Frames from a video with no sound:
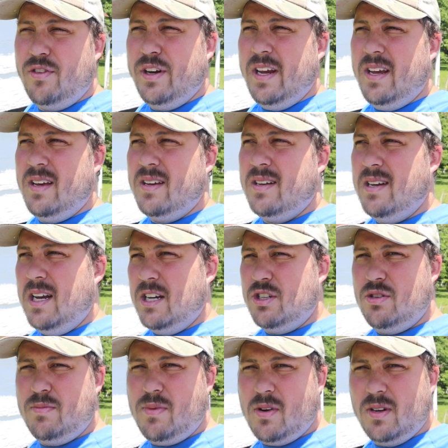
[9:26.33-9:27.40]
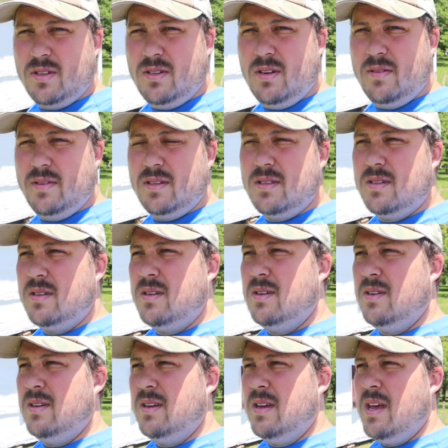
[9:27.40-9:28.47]
free National Park Service
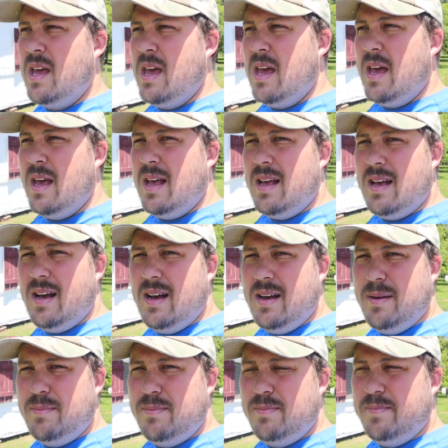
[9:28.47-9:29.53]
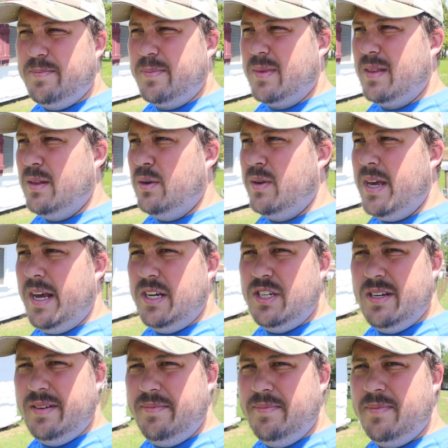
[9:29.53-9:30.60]
uh,
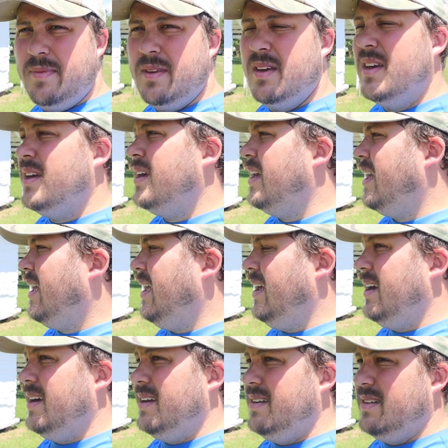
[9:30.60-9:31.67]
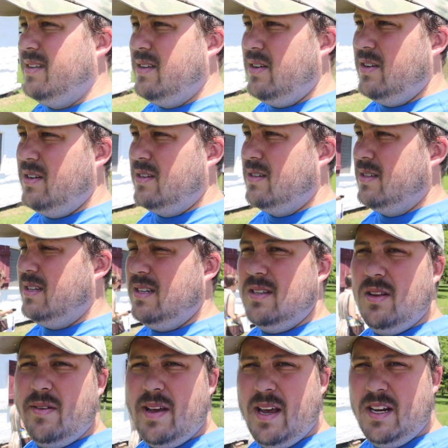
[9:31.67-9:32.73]
location and there are these
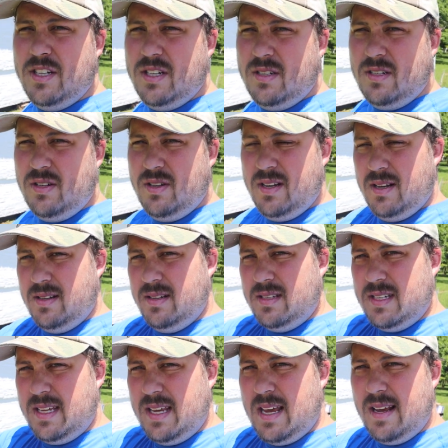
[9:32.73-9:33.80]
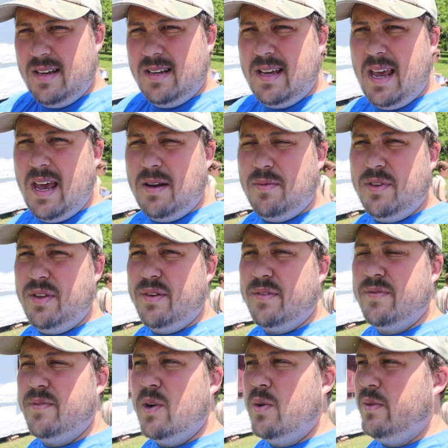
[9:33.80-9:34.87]
locations you can scan with your
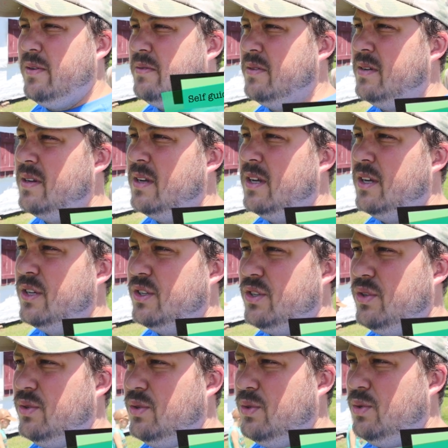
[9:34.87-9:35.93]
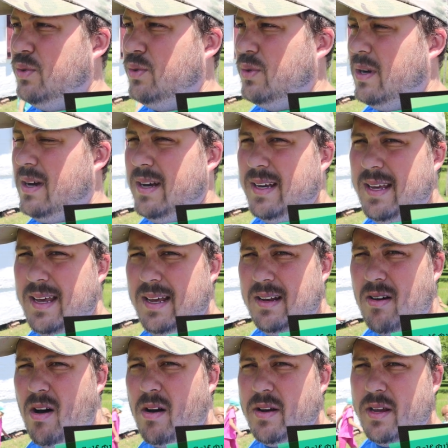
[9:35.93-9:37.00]
phone to uh, get
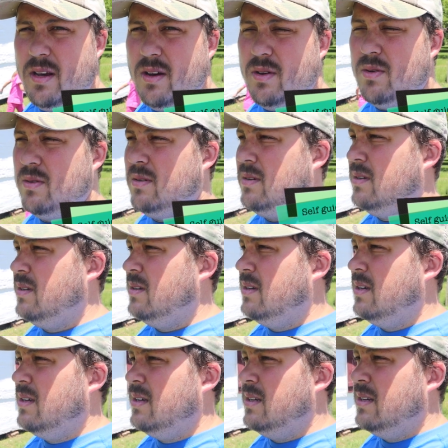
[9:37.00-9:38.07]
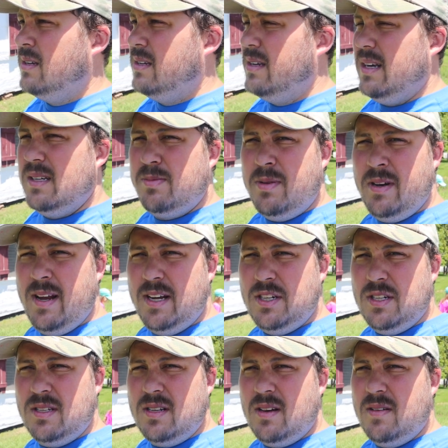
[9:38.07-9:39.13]
audio
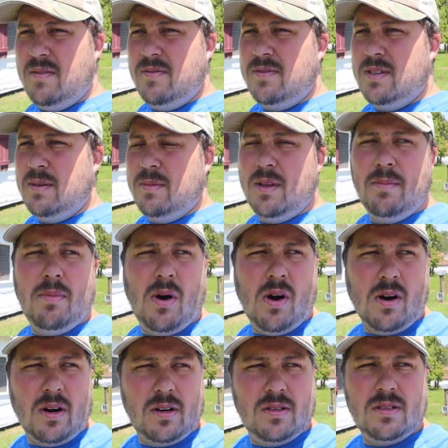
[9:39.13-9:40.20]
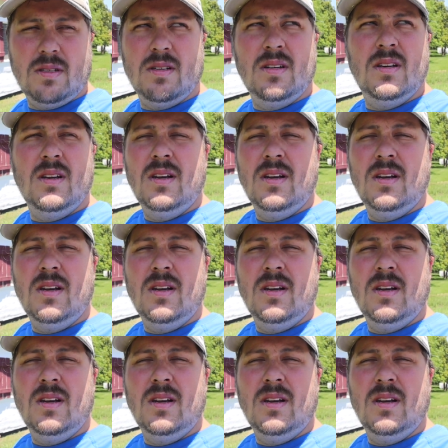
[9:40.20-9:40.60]
explanations of some of the barns